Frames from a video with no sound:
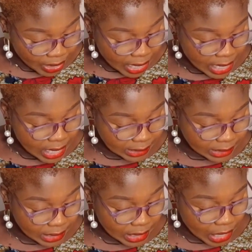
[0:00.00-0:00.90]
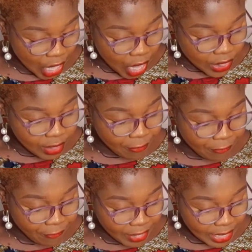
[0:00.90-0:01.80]
Let's see. The
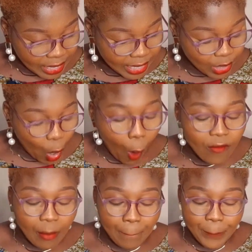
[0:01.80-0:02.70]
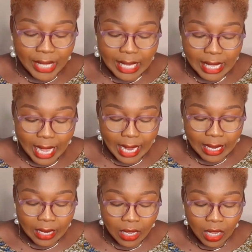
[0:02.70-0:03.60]
feeling of
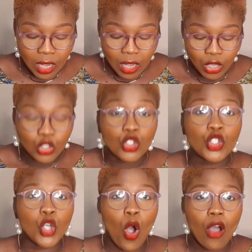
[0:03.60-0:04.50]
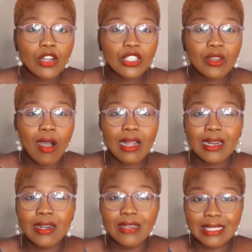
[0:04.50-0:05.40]
being judged or
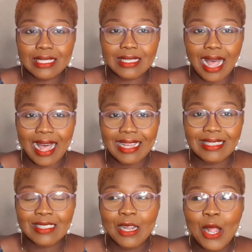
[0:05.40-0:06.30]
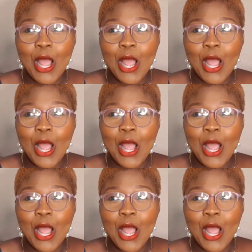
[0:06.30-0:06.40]
criticized.